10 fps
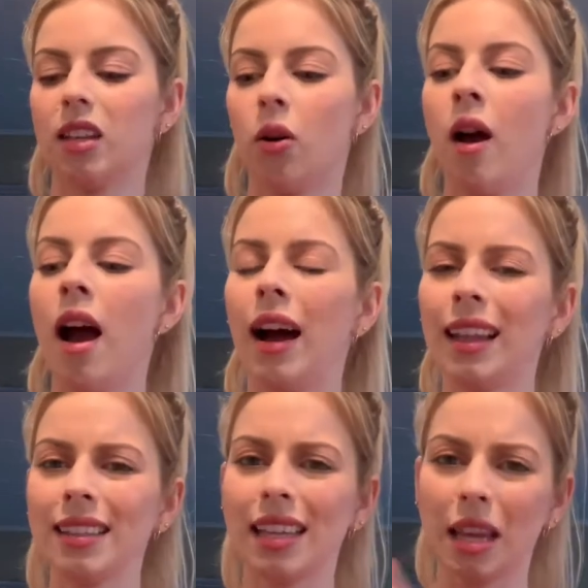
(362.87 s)
So I
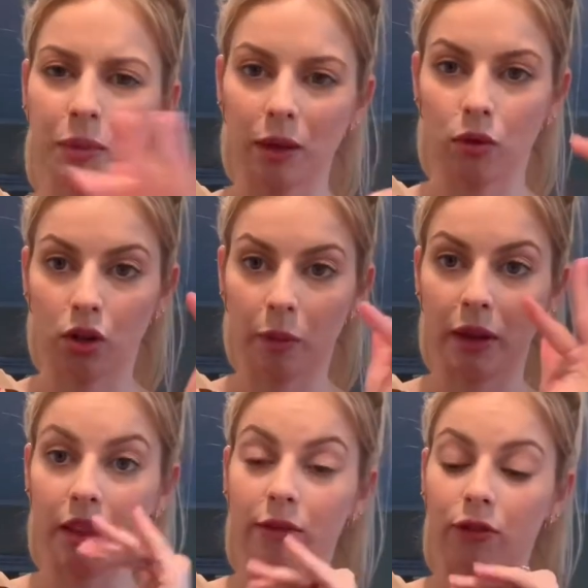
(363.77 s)
like to keep some shrimp
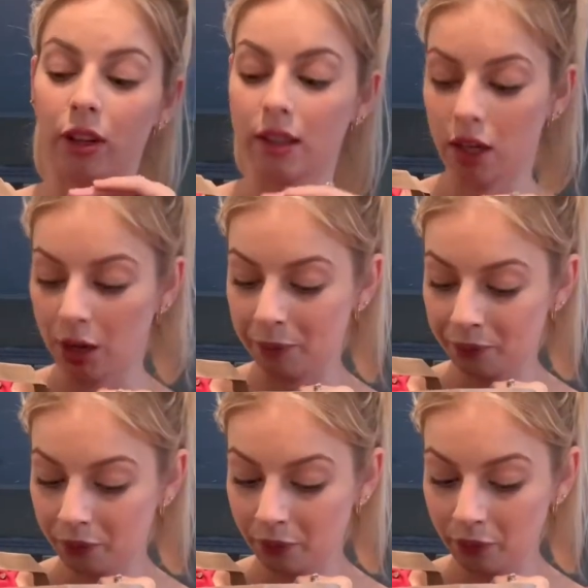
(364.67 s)
in the freezer
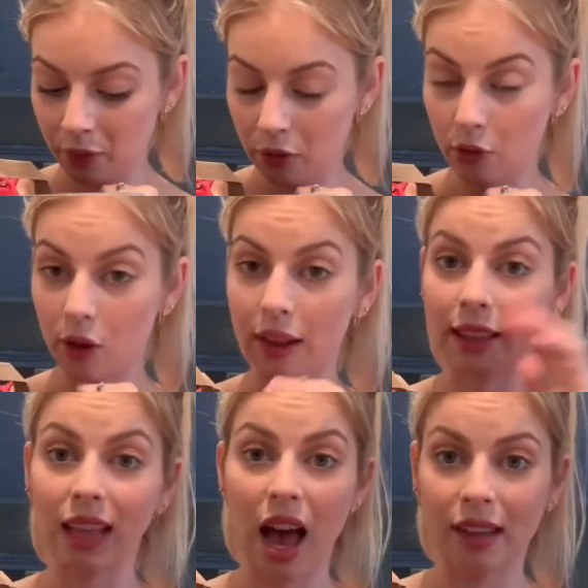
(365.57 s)
for
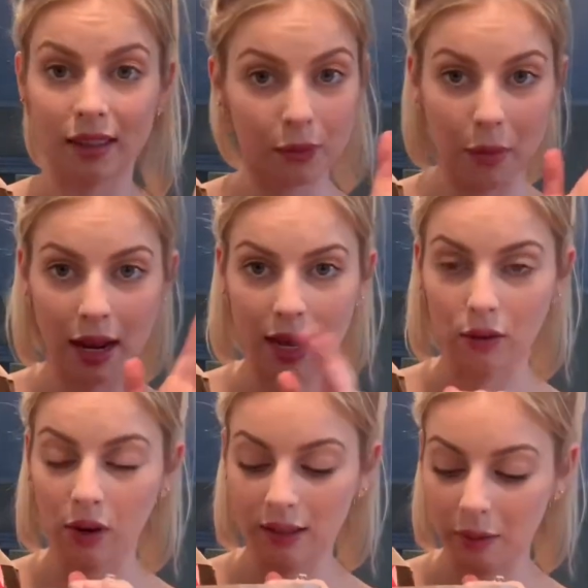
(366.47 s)
like last minute
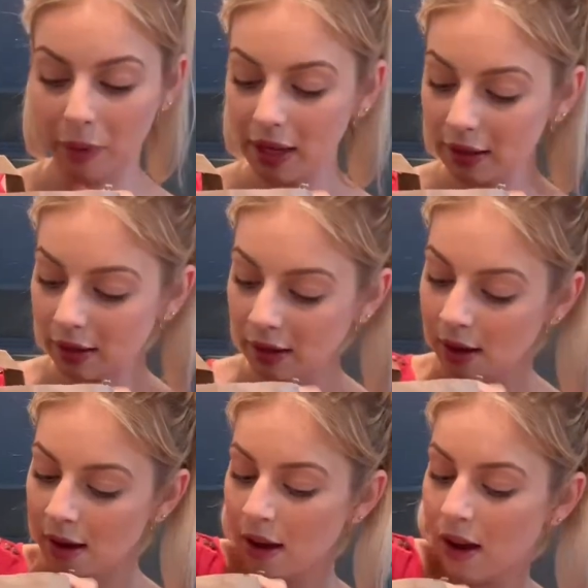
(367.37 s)
recipes.
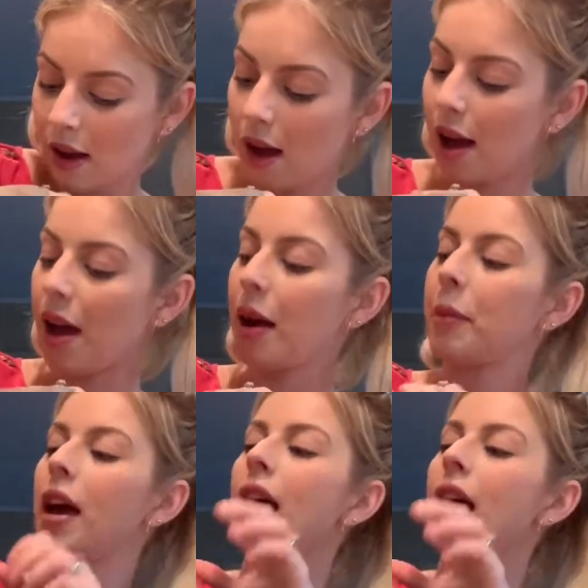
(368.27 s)
Um,